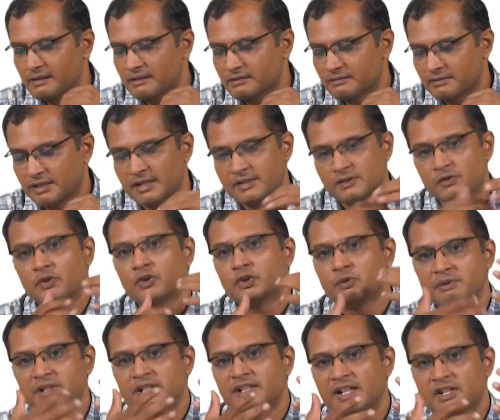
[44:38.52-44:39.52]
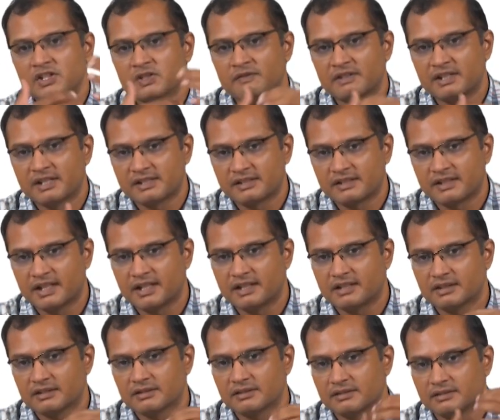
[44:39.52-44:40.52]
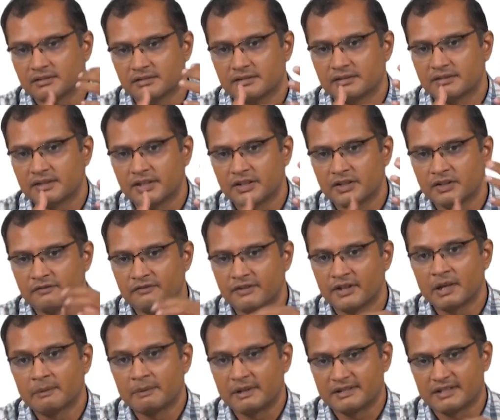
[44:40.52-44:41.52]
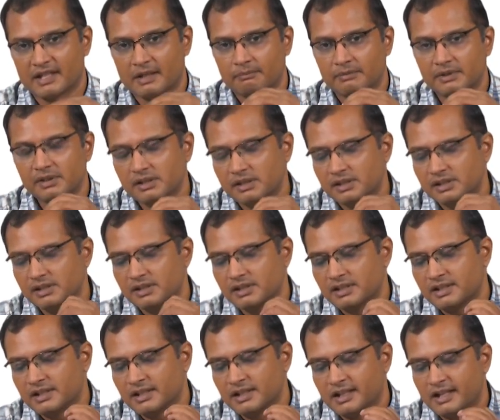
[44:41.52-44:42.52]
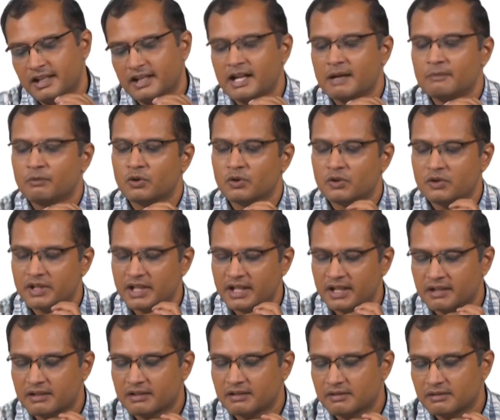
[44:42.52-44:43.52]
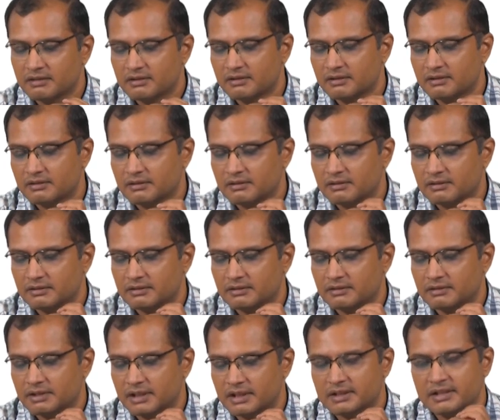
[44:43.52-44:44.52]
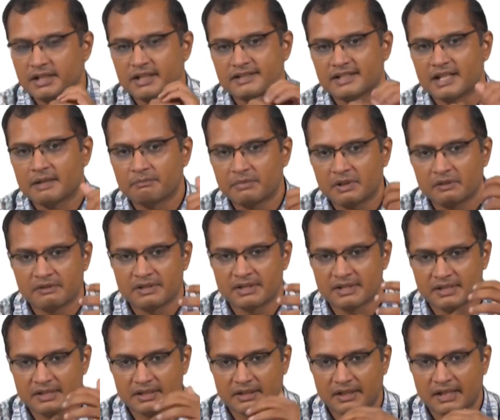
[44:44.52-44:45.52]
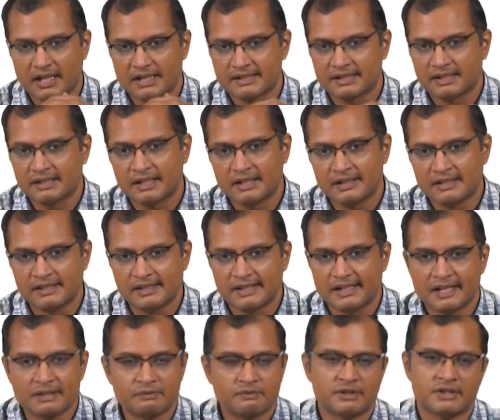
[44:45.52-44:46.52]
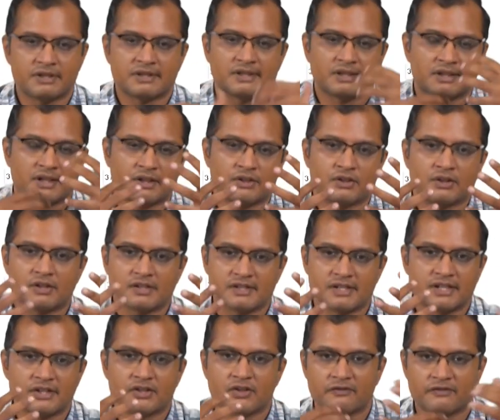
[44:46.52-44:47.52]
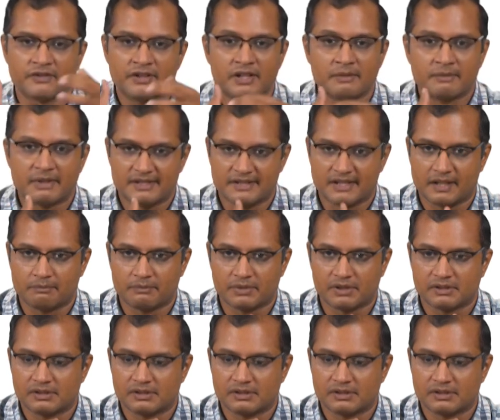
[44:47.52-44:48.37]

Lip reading: That is going to be the case of a discrete degree of freedom example. And I am going to take another example, which is a classical ideal gas, which is a continuous degree of freedom example,